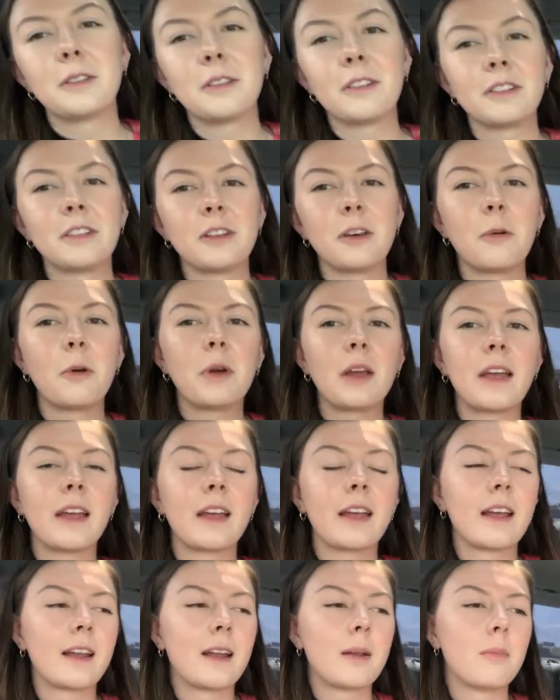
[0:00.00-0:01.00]
what they're
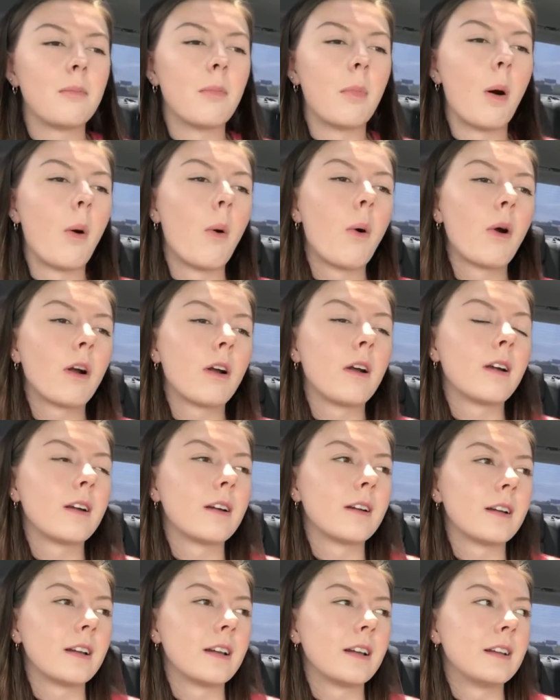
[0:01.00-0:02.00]
doing, and I'm bored,
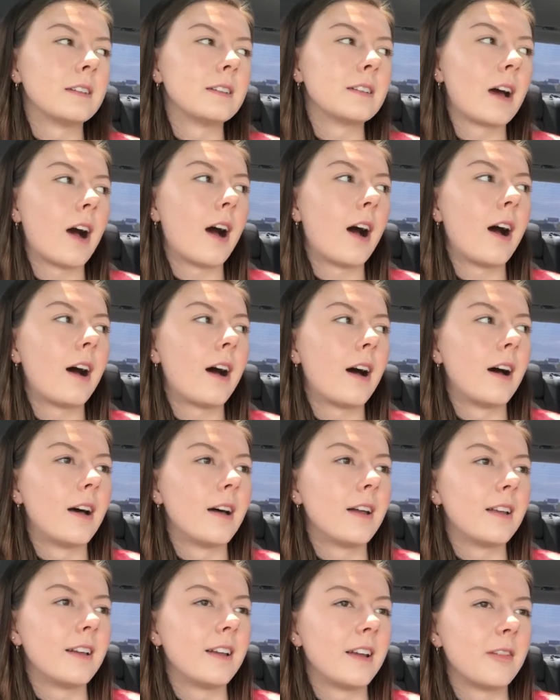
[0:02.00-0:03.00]
and it's hot,
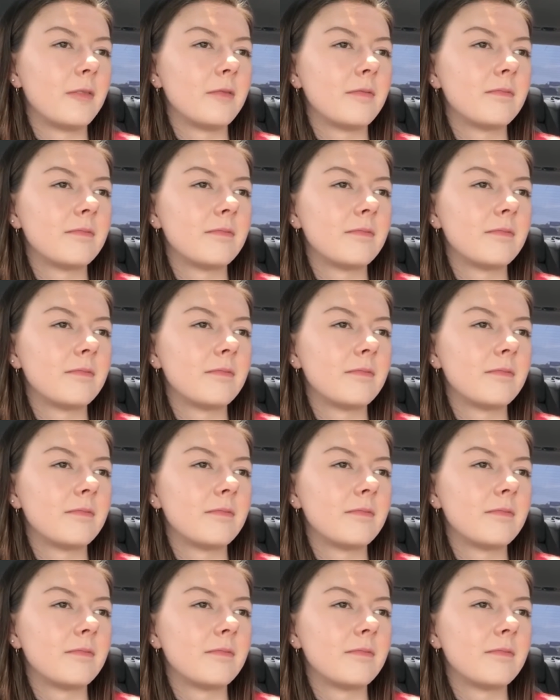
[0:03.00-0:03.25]
and